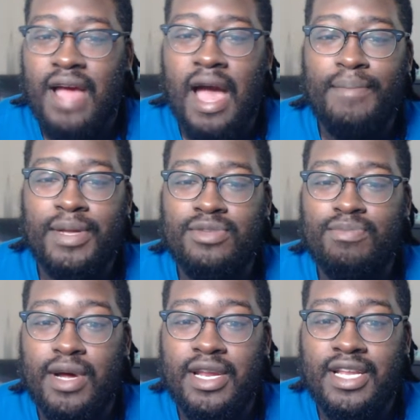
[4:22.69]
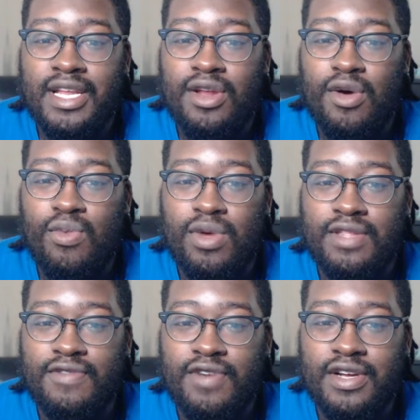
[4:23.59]
I bet your buddy didn't know what
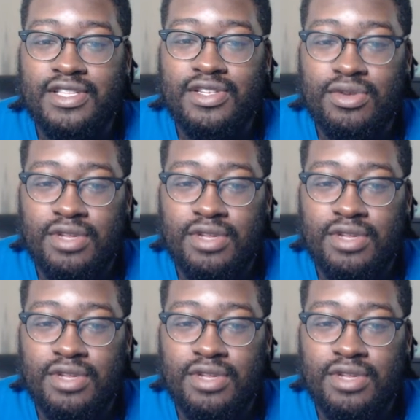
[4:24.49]
the fuck to do.